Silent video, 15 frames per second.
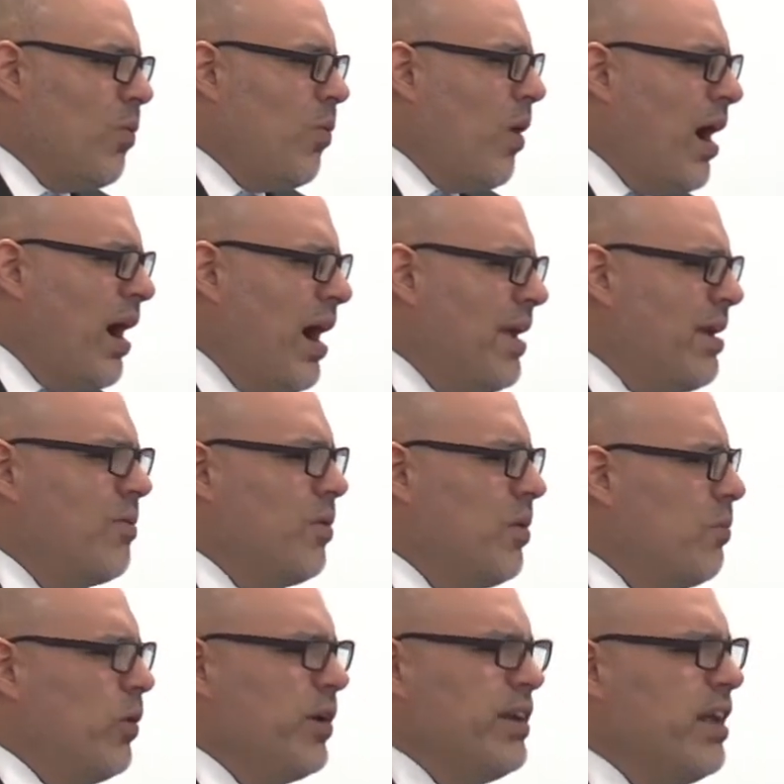Why
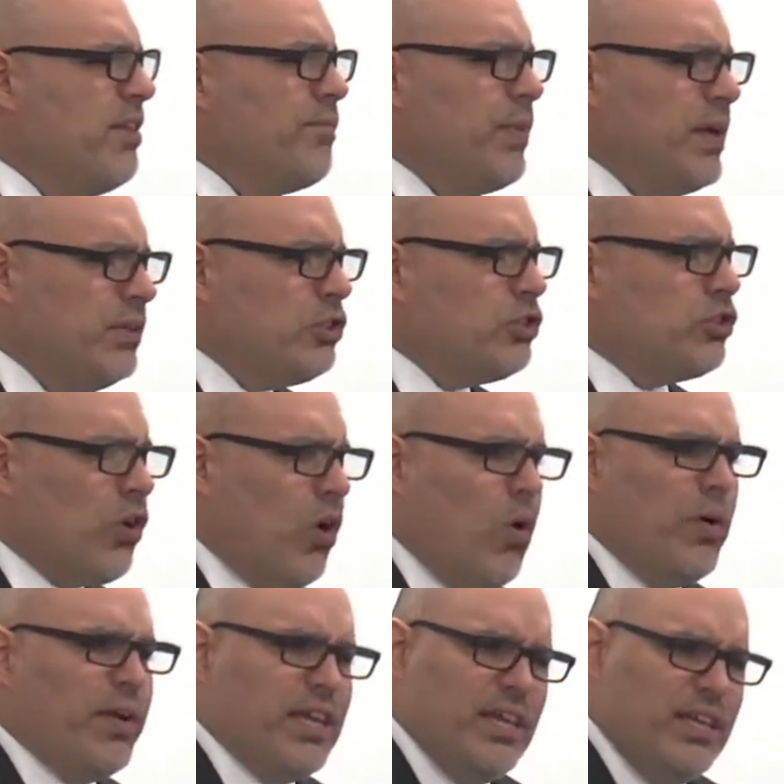wouldn't it have been
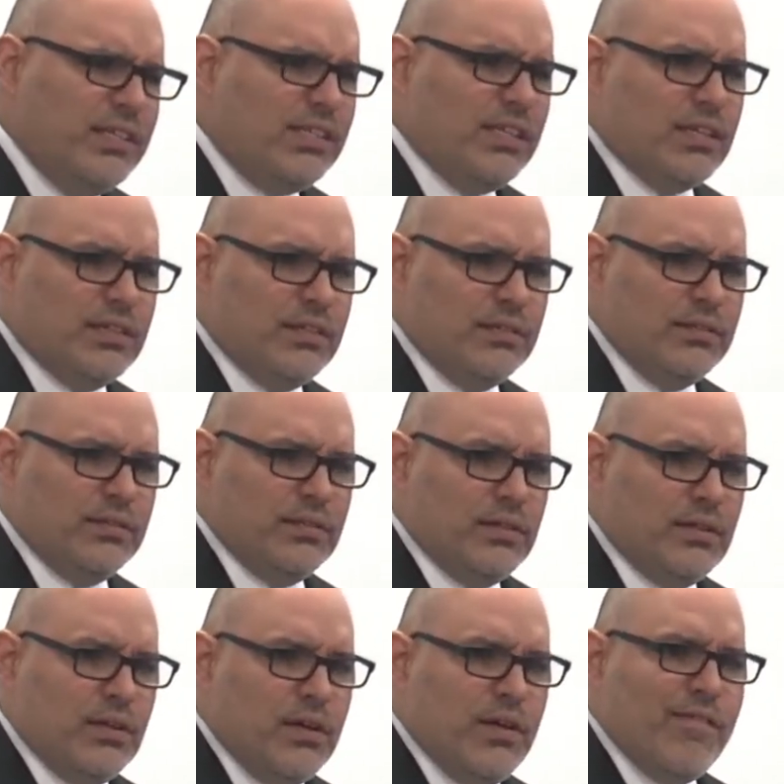so easy
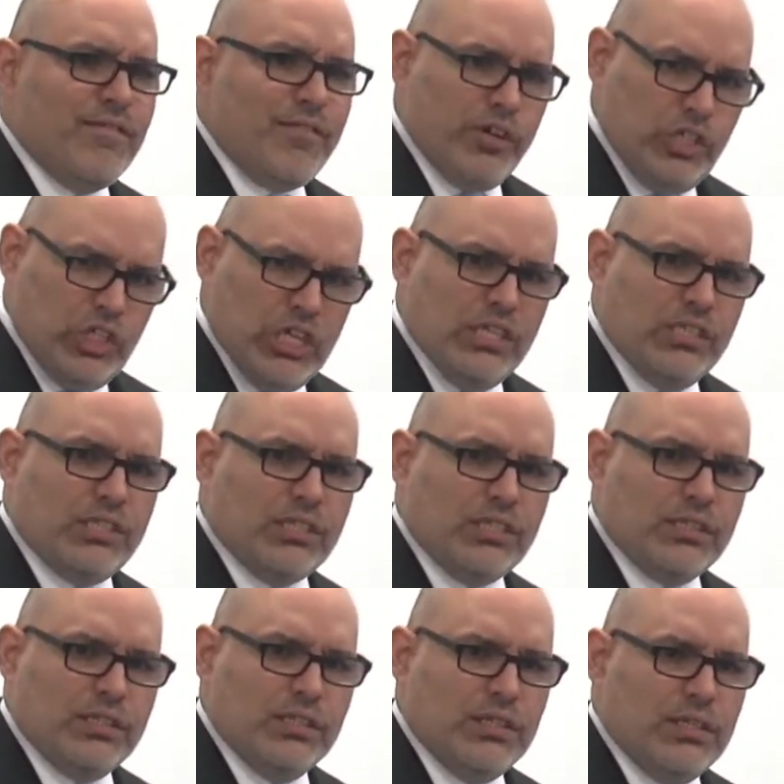for
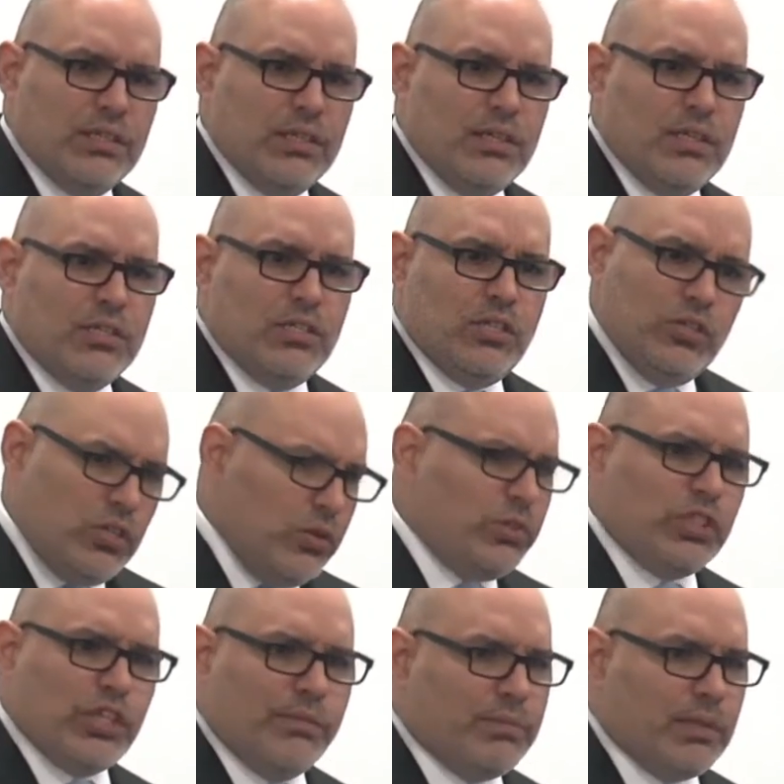Jesus to do
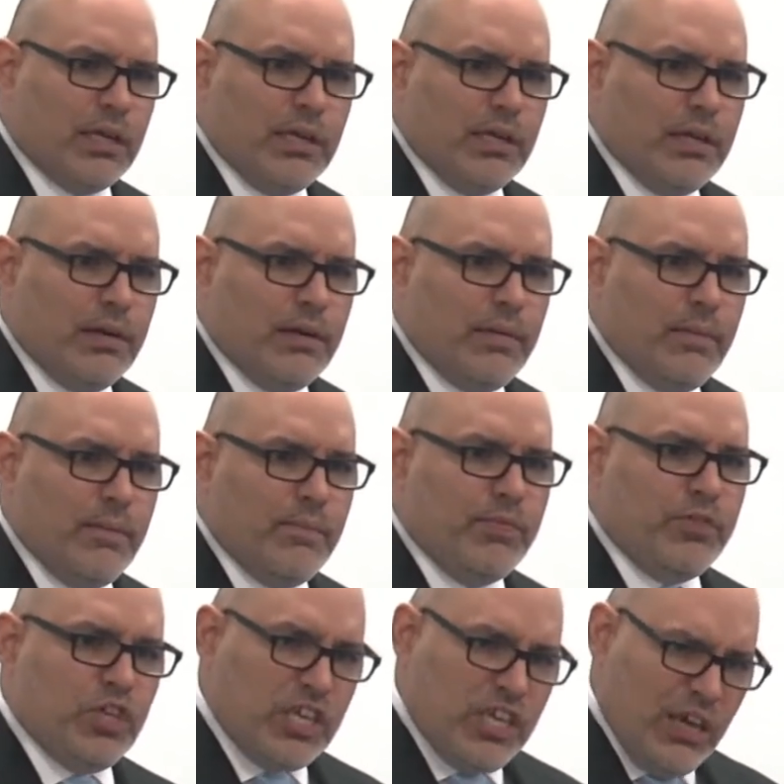something,
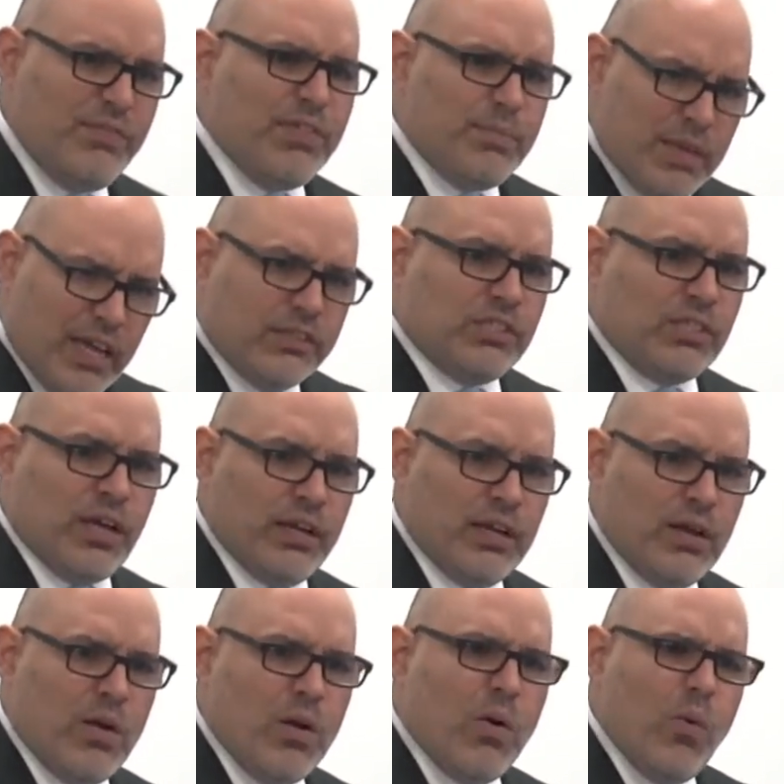to give them that sign?
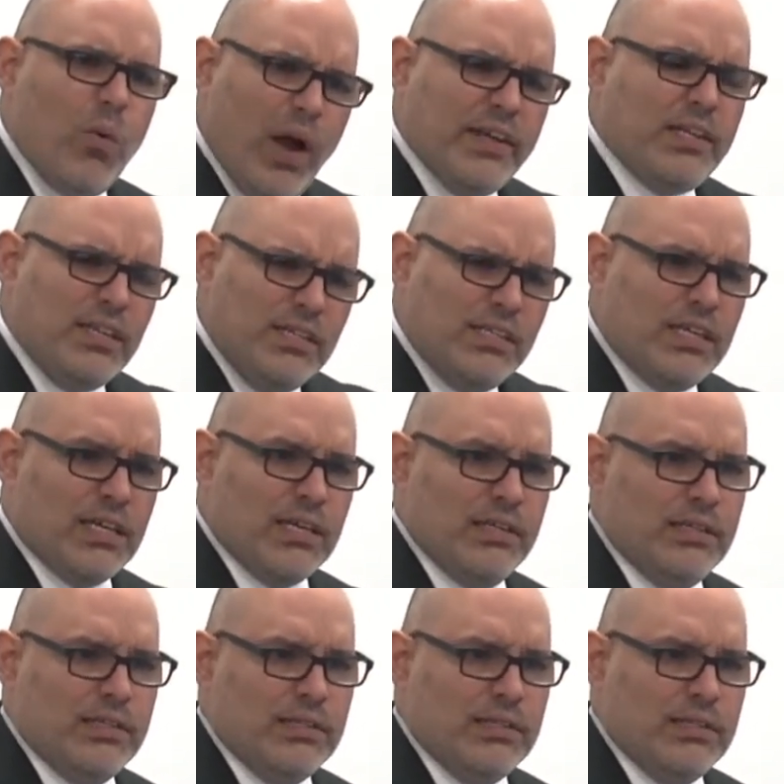Why didn't he?